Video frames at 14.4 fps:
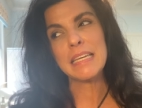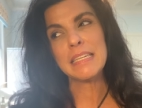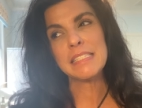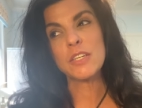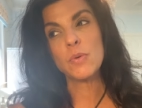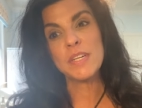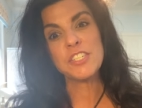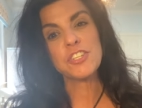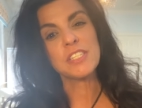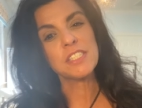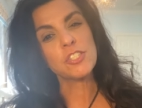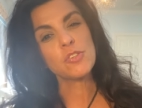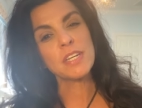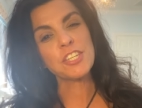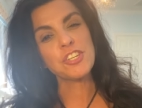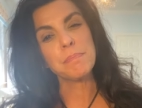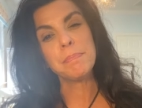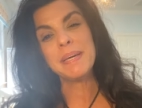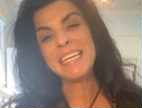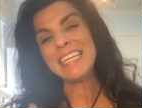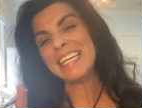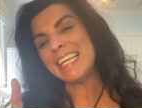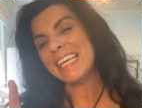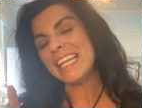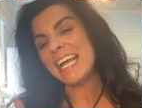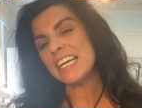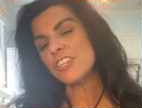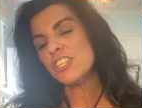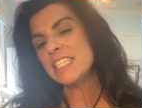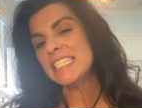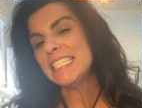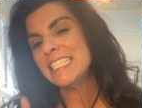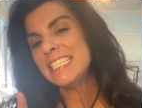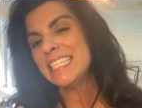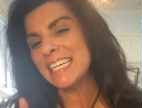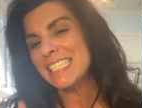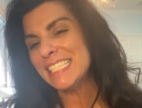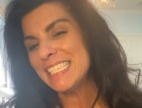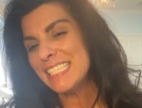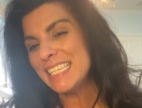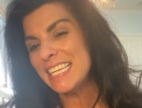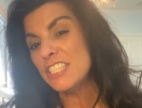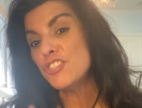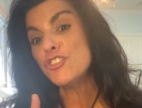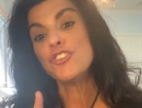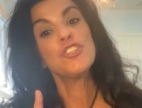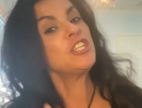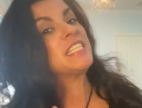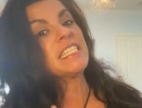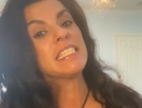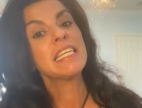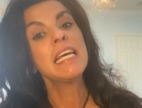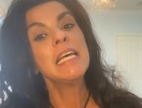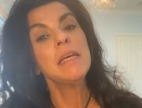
sequential instruction, but it actually doesn't and shouldn't,